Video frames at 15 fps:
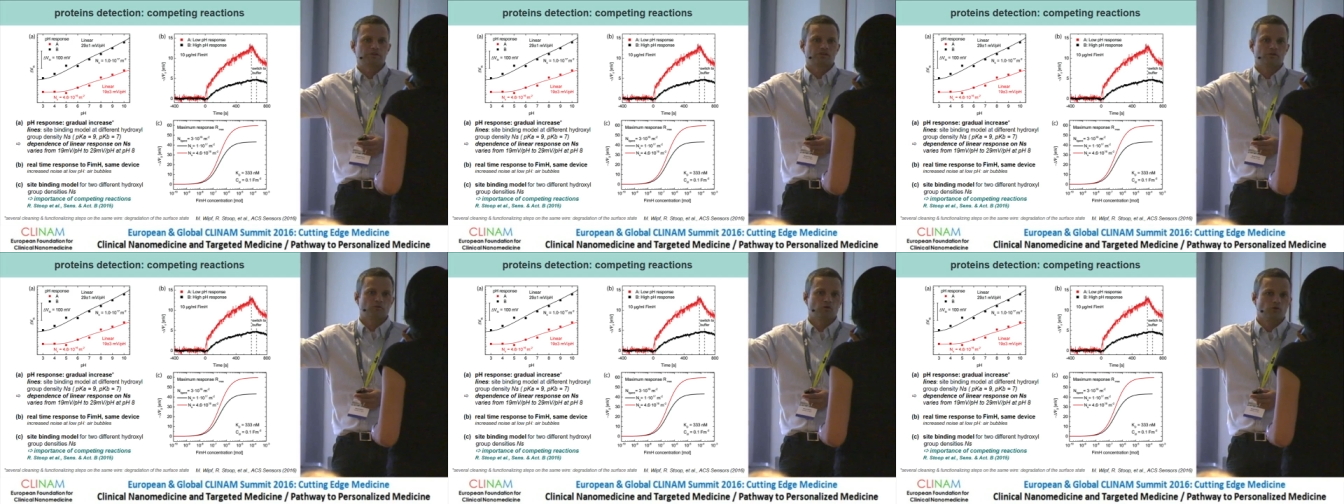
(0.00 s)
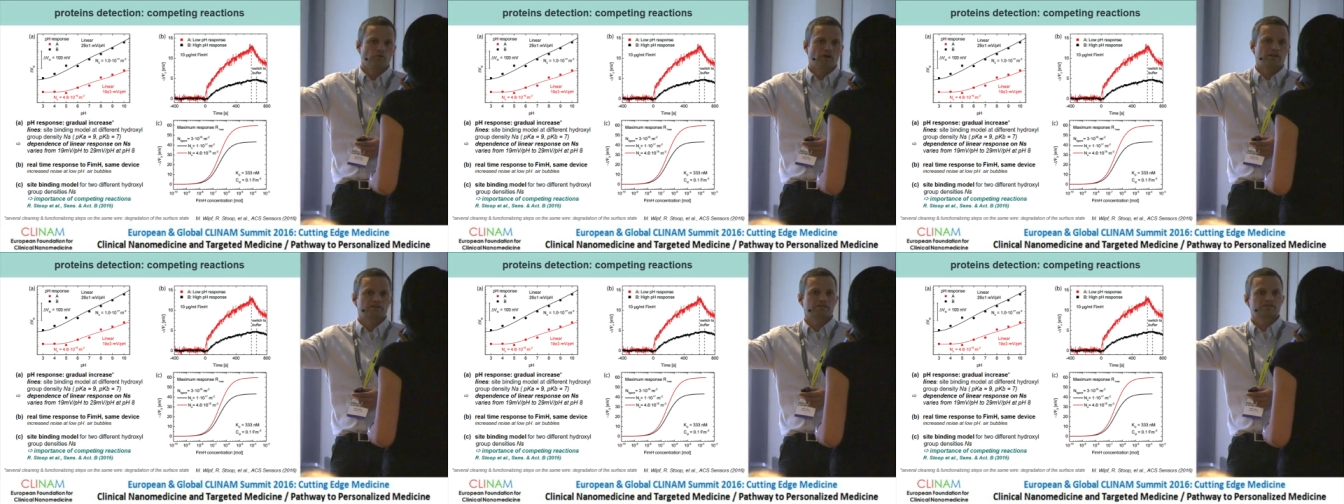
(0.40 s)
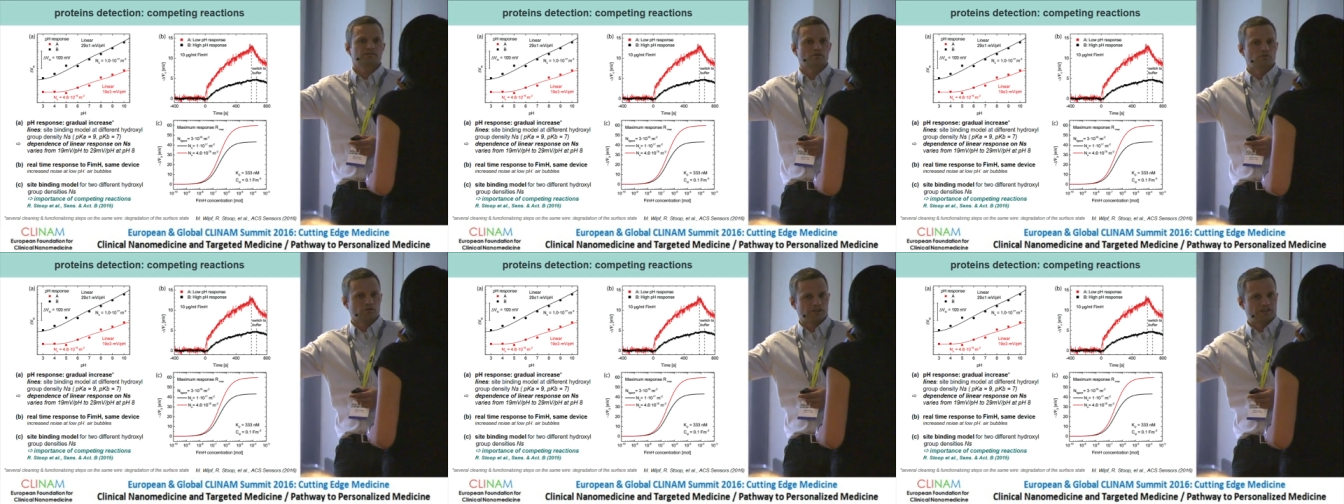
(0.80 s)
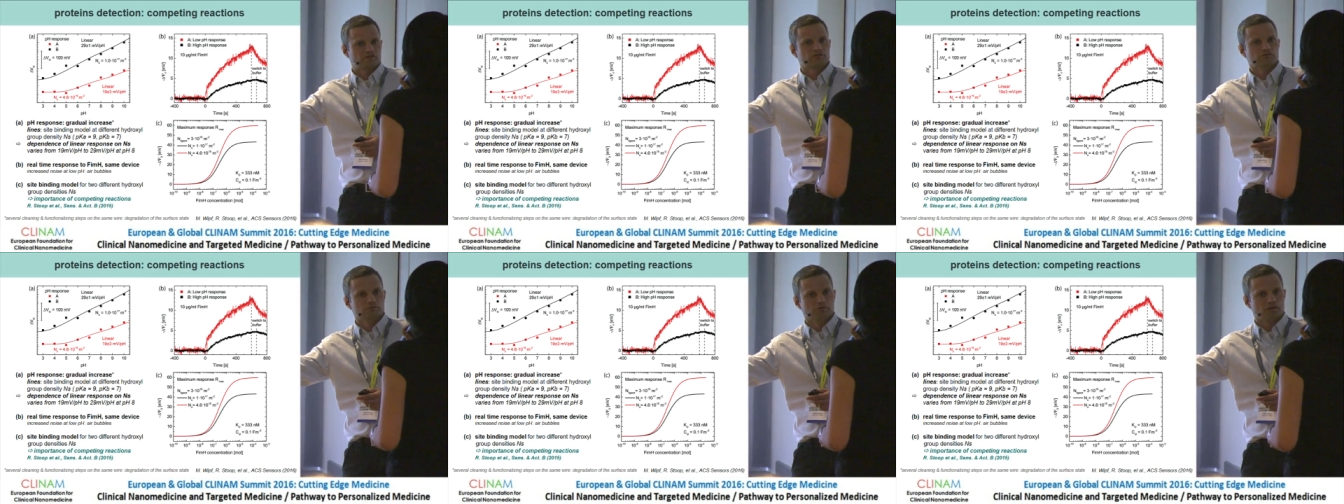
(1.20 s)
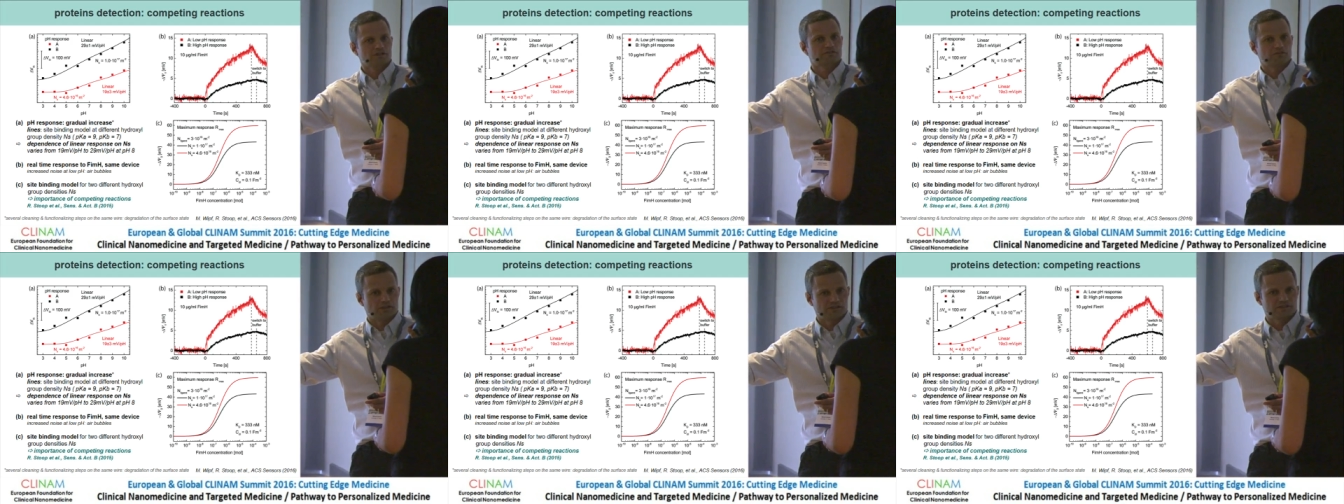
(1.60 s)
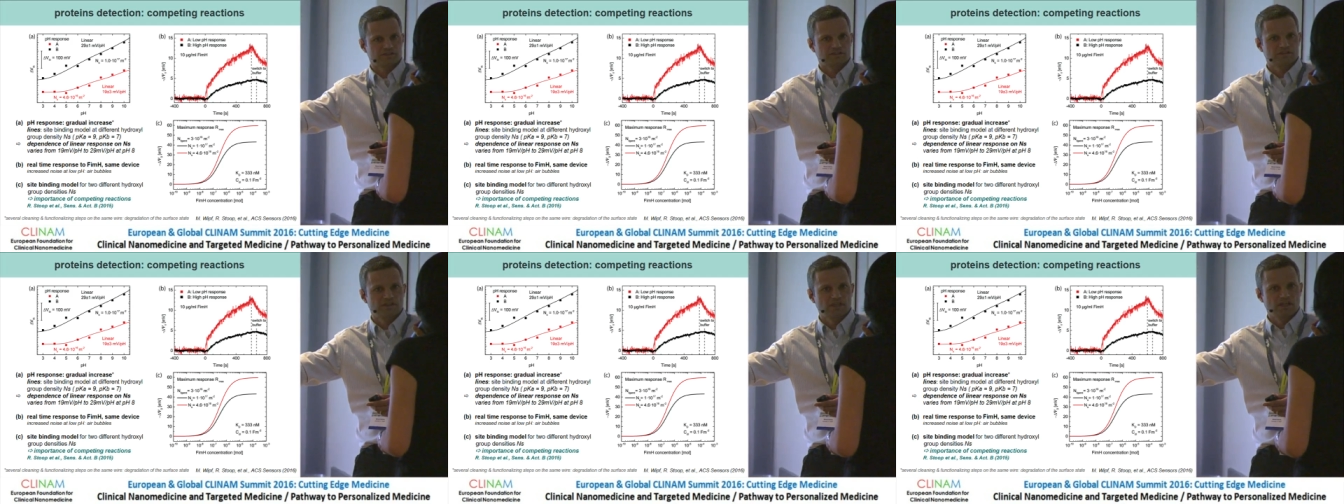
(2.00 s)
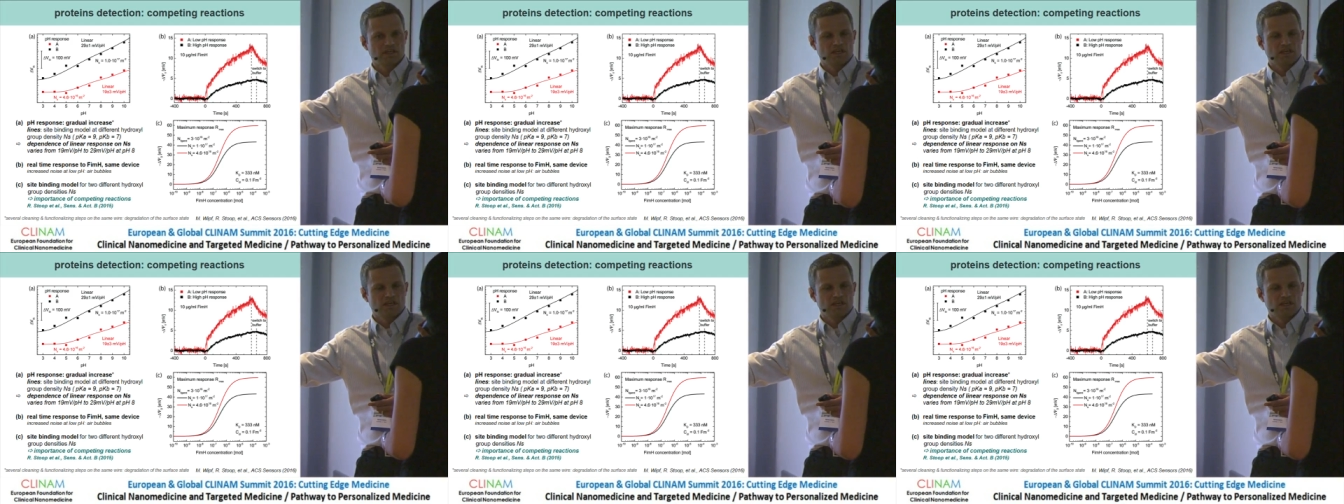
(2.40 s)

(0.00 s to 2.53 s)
become O minus or OH2 plus, for instance,